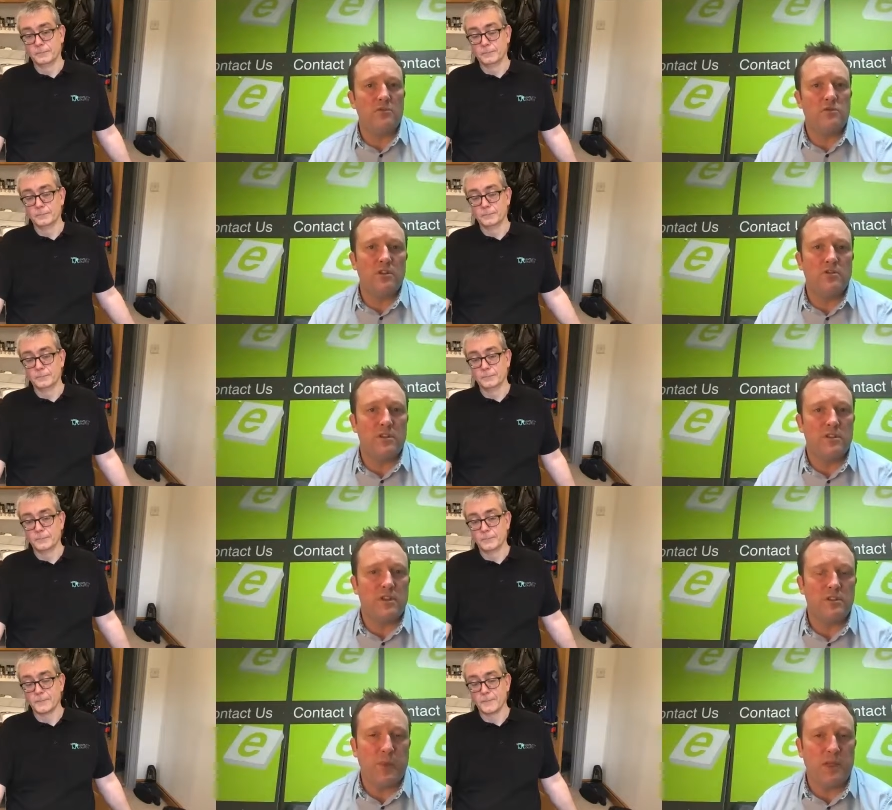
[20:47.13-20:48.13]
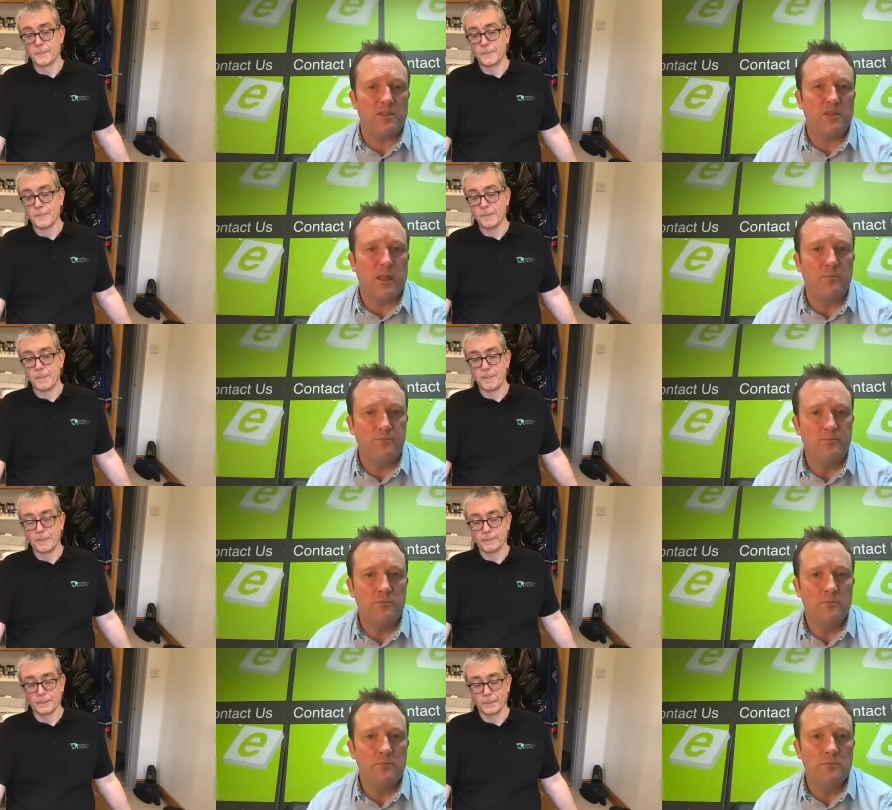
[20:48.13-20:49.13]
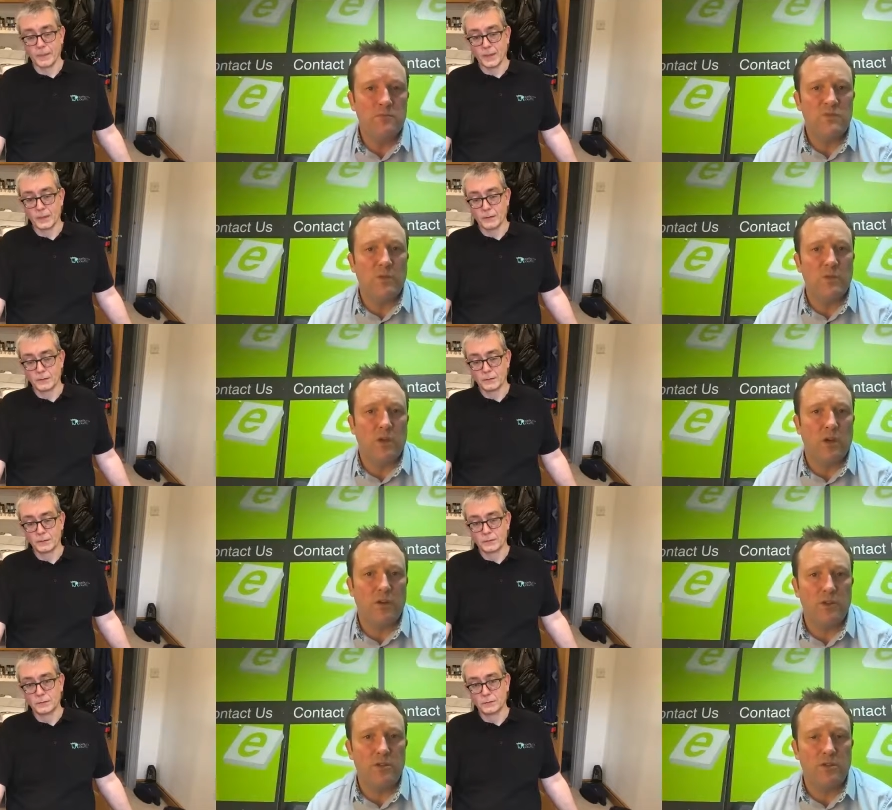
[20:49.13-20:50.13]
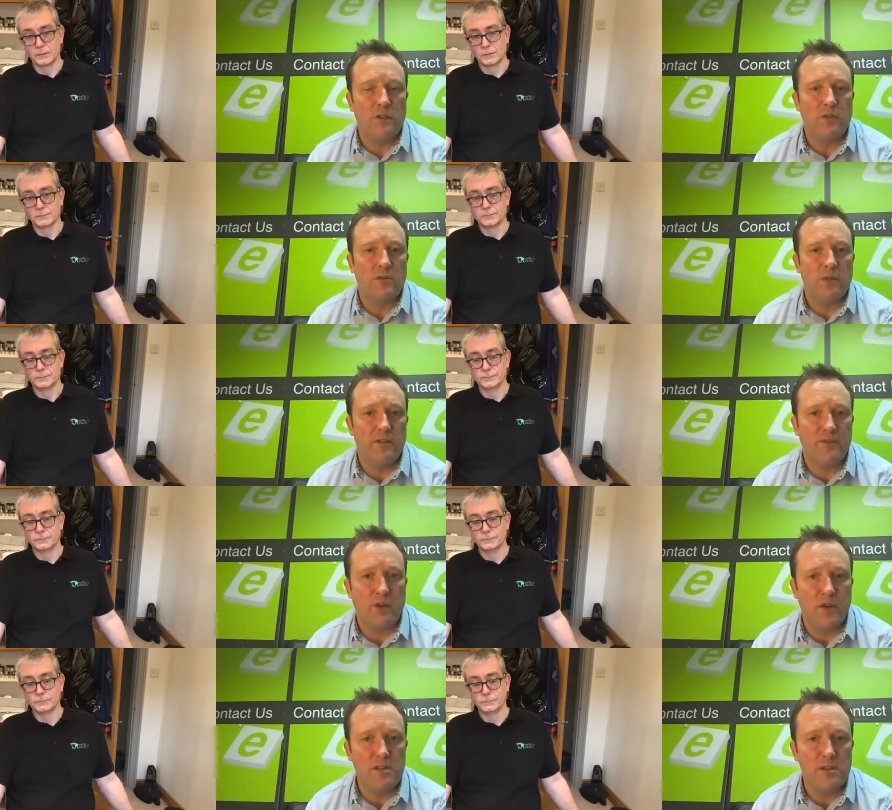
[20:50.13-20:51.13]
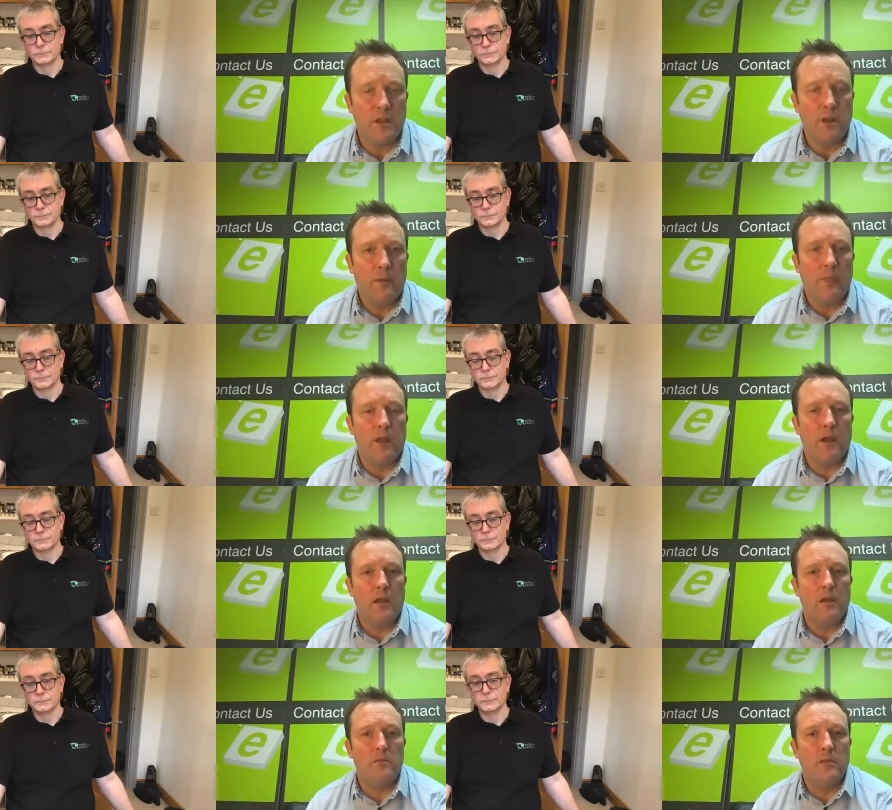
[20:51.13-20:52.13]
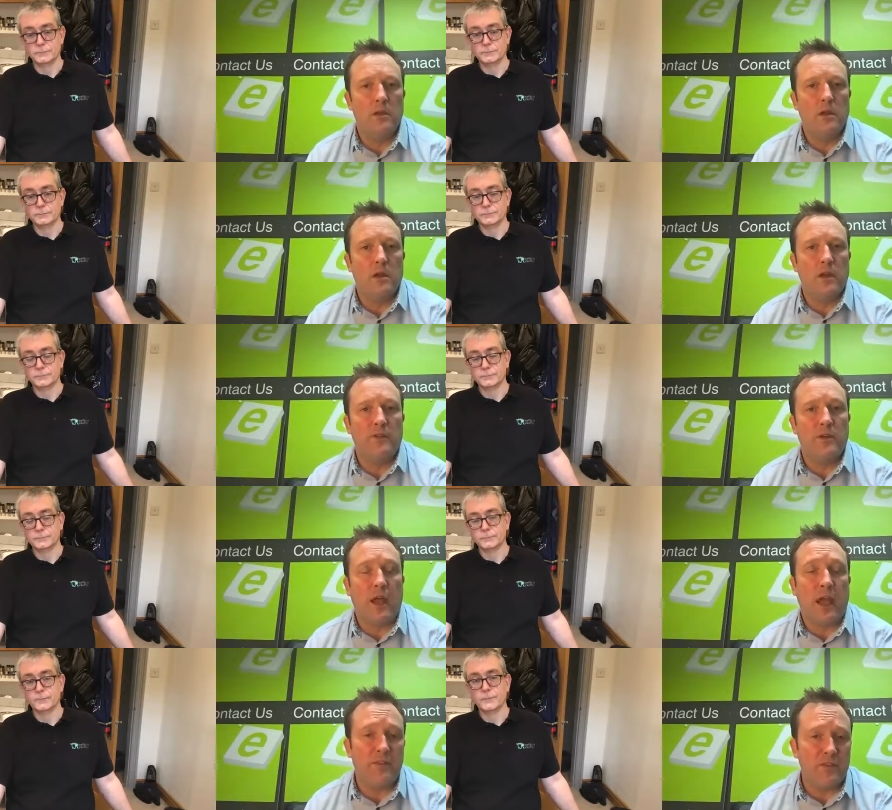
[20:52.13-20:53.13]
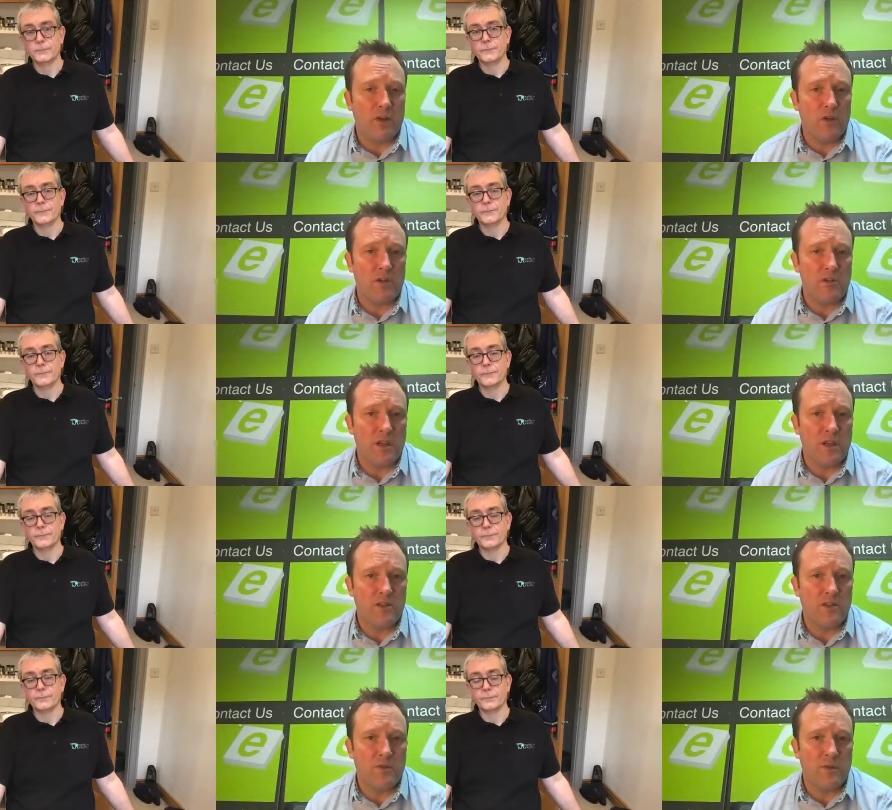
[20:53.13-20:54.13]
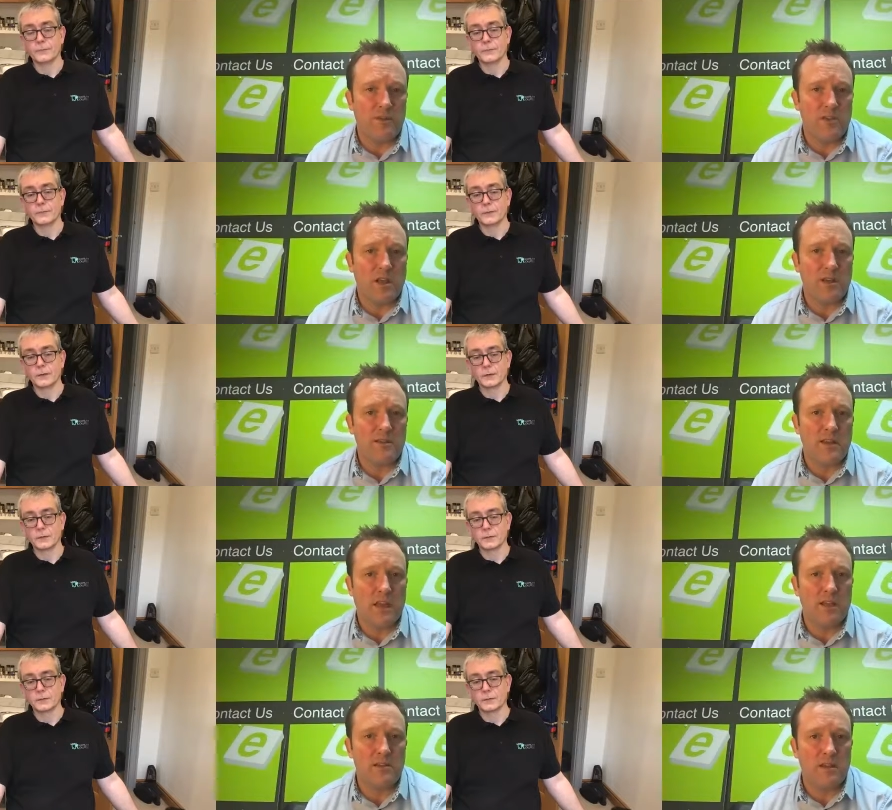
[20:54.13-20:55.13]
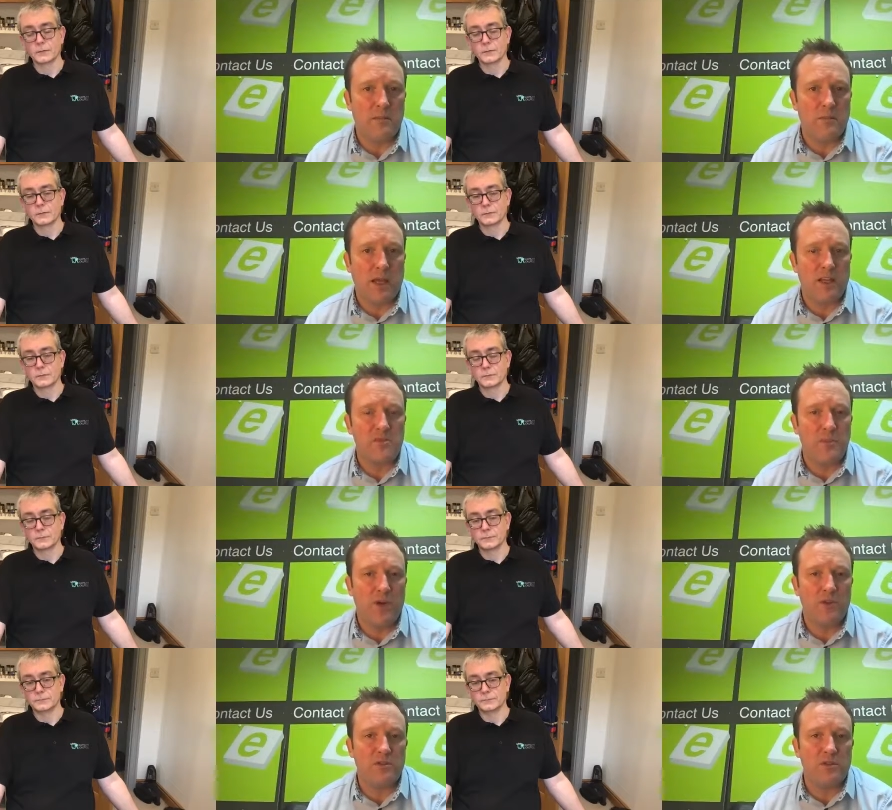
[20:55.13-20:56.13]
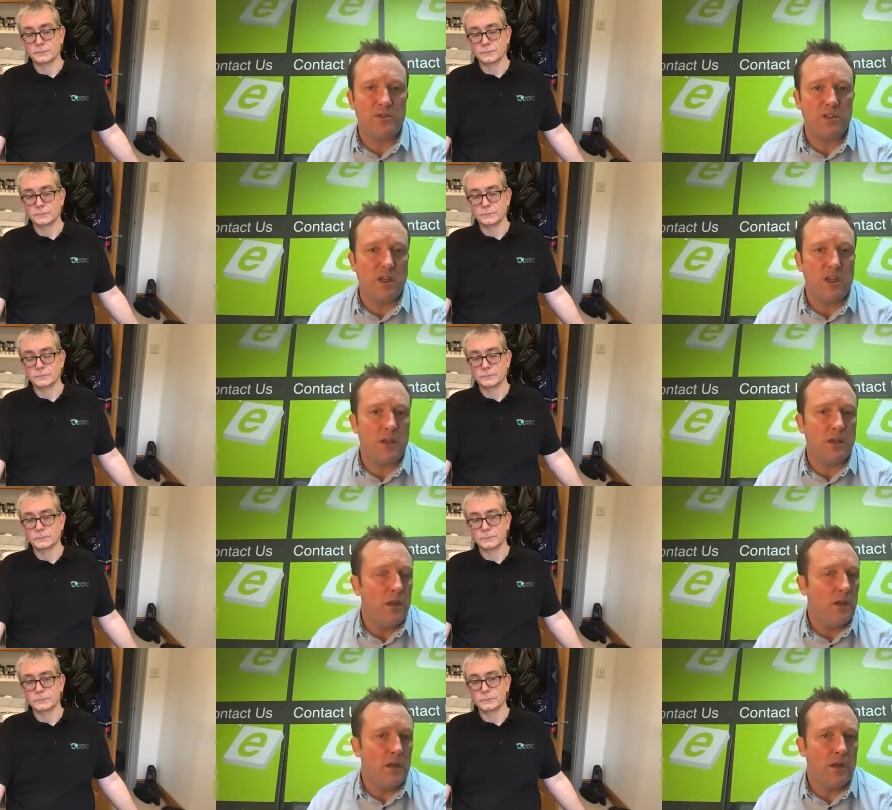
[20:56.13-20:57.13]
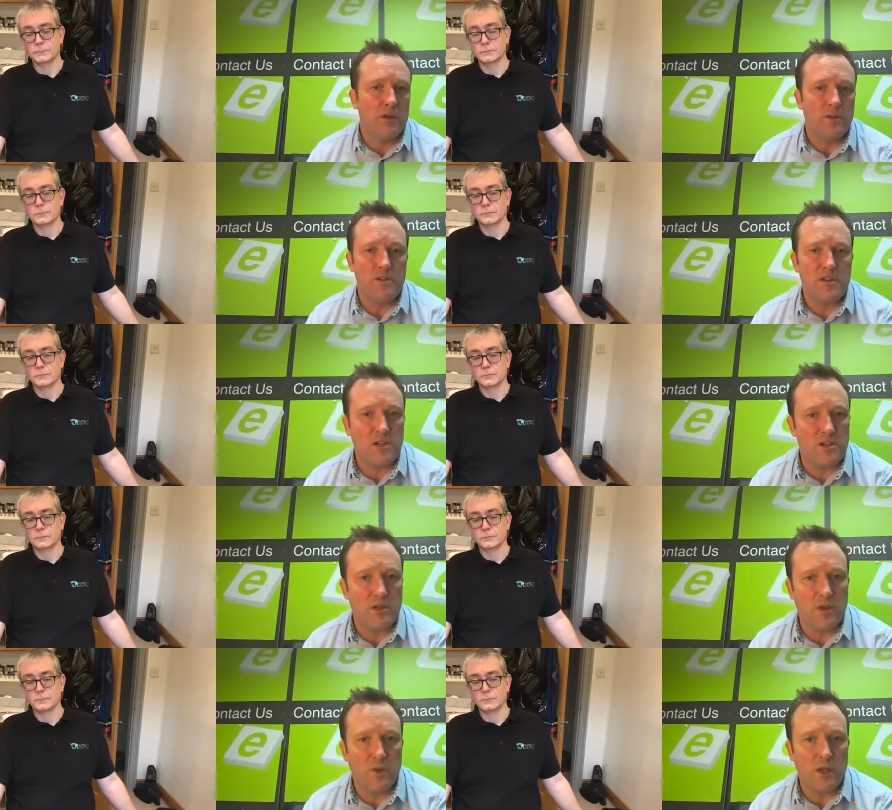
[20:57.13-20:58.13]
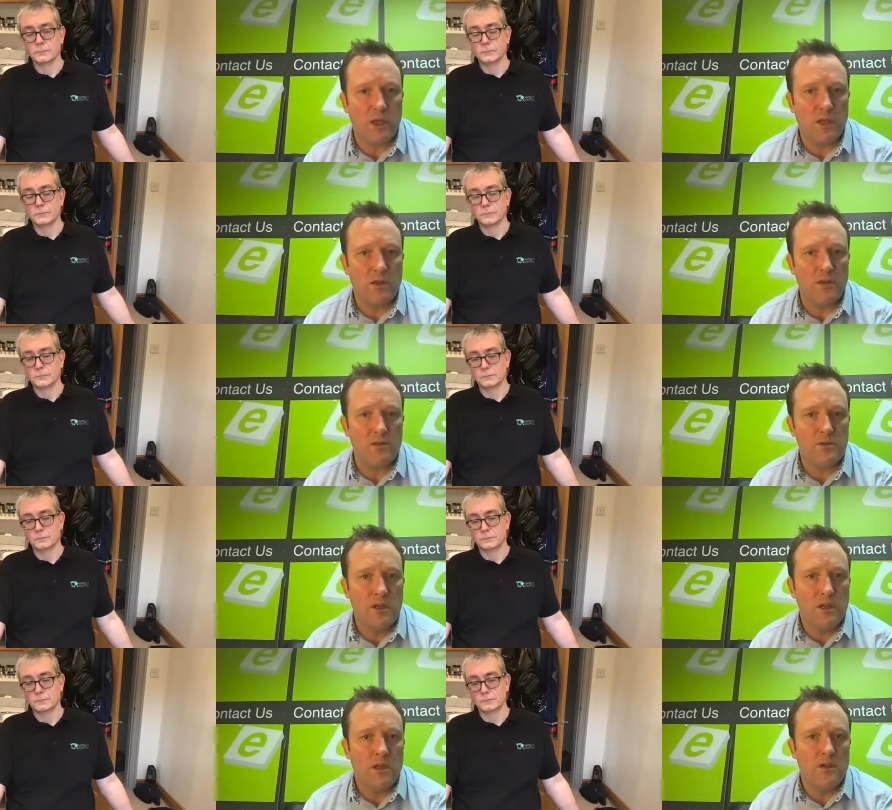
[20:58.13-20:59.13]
Speaker 1: go and try and treat it. Speak to Tim. Tim will guide you, give you the right advice. Um, if you have got concerns, as we've discussed there, you're seeing black spots, you're seeing condensation on the windows,